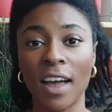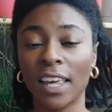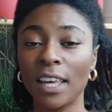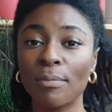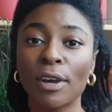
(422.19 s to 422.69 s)

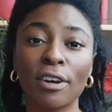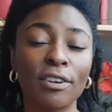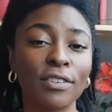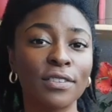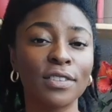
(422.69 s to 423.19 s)

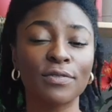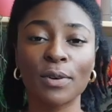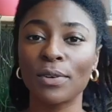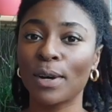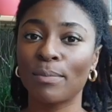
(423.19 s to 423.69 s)
emails,
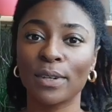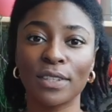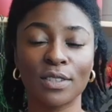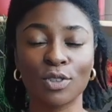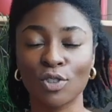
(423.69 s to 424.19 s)
phone
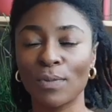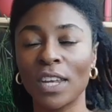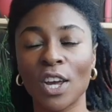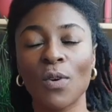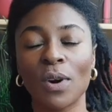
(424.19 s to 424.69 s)
numbers, social
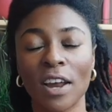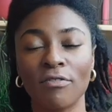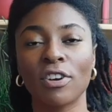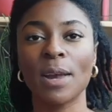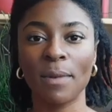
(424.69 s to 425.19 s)
media,
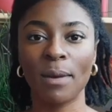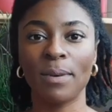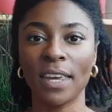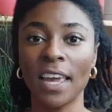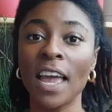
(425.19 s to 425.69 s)
whatever it may
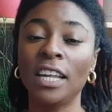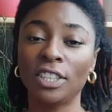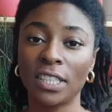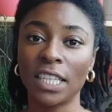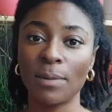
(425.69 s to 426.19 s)
be,
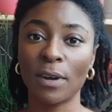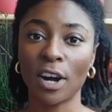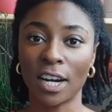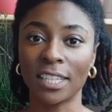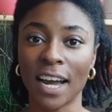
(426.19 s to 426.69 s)
just to keep in
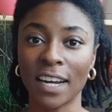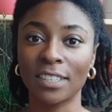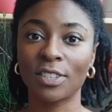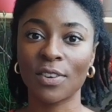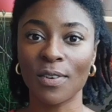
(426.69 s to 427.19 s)
contact
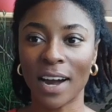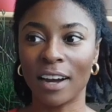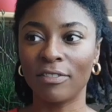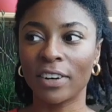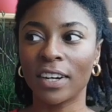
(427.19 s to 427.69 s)
so you
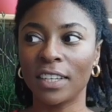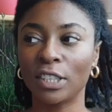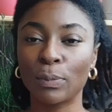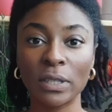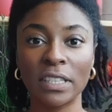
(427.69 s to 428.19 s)
have a
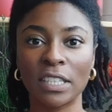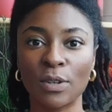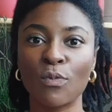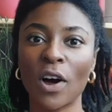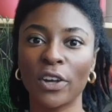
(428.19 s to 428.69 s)
support
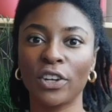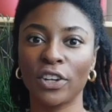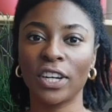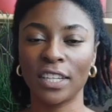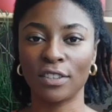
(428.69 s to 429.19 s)
system while
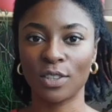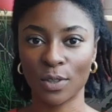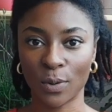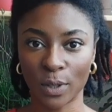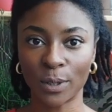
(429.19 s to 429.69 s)
you're in
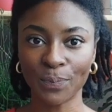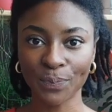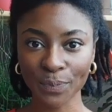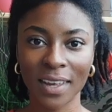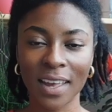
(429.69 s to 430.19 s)
school.
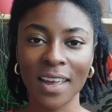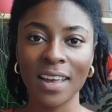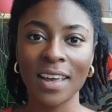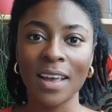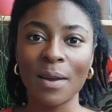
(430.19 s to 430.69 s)

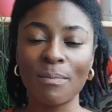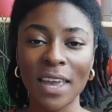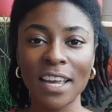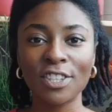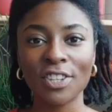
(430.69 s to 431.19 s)

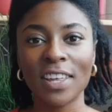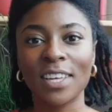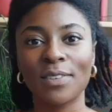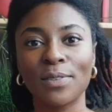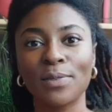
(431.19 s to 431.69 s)
Making sure that
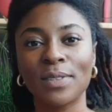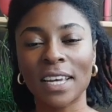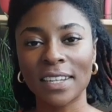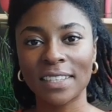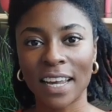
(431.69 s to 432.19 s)
you
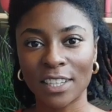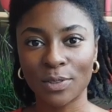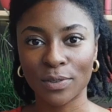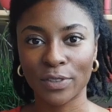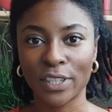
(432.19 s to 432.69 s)
set a
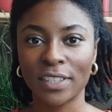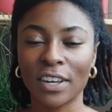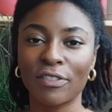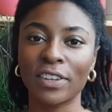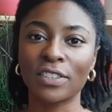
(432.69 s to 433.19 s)
schedule for
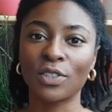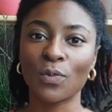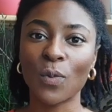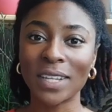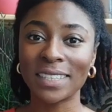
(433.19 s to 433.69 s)
yourself as to
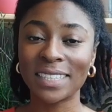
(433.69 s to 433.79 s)
when